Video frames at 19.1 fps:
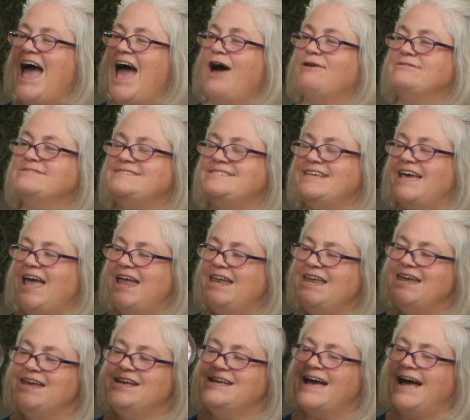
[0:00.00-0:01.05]
out and
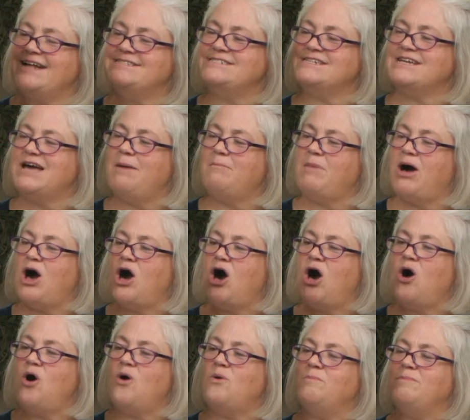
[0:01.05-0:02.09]
he got to come
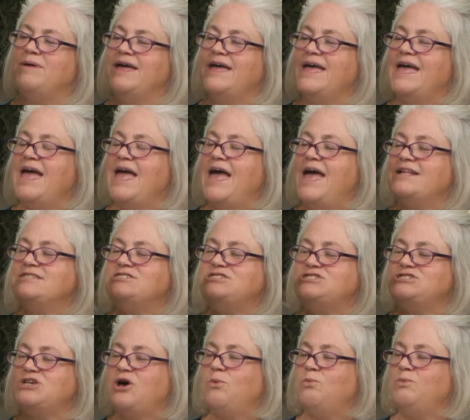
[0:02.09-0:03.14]
home. And
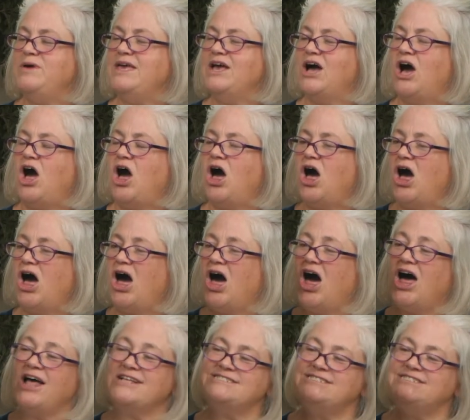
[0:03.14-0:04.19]
so we
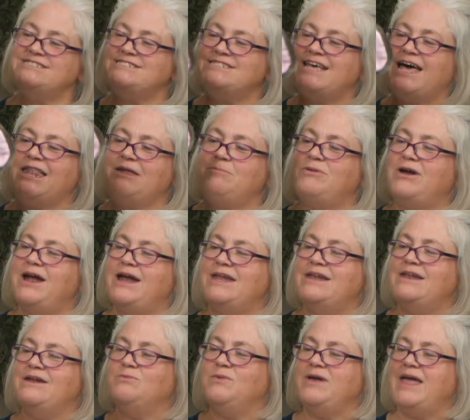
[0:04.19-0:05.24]
all
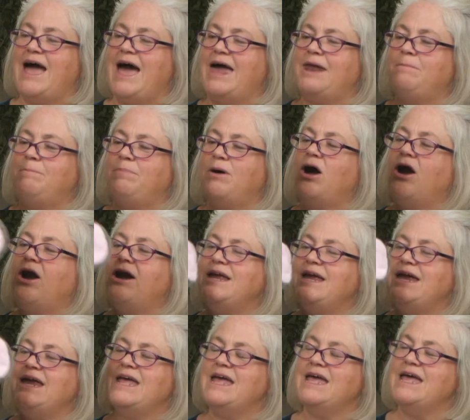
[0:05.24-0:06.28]
celebrated and we had a
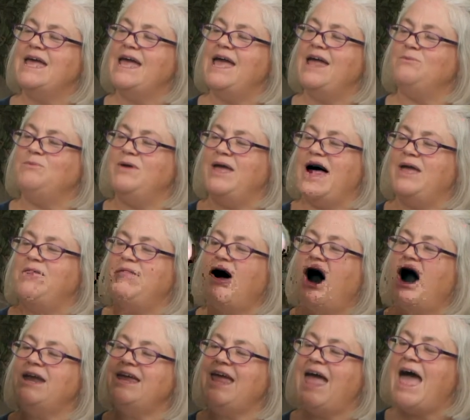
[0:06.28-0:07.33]
party and we had
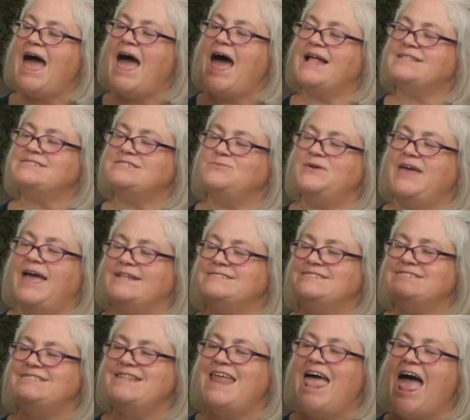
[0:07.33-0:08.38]
party hats and we had
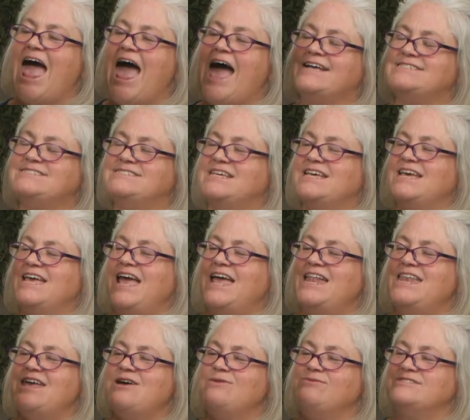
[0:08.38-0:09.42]
snacks
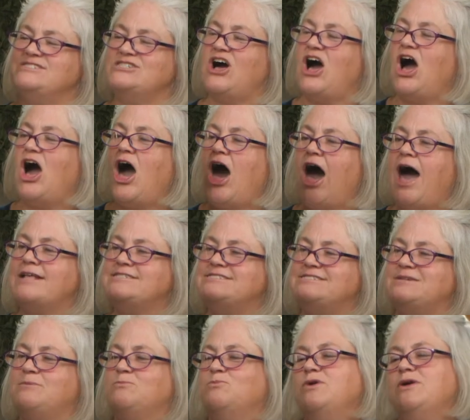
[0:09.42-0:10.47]
and it was
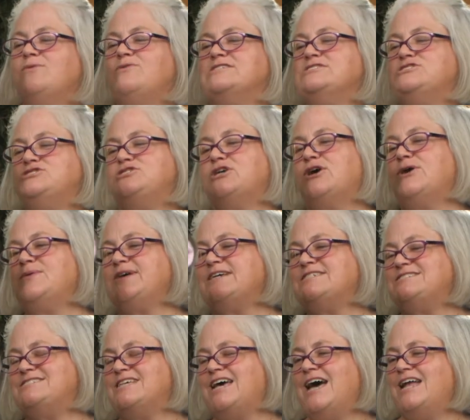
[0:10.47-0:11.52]
awesome. We were so
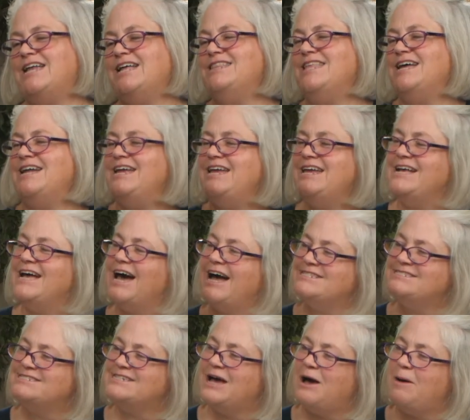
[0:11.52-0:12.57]
excited that he
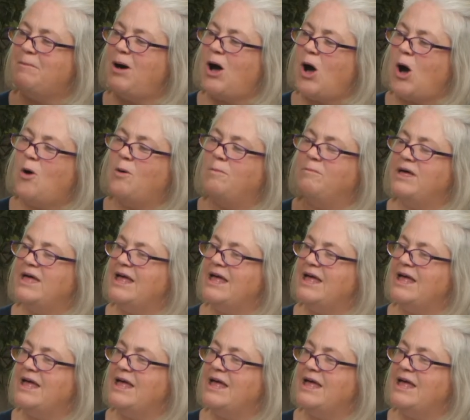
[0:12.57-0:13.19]
got to come home.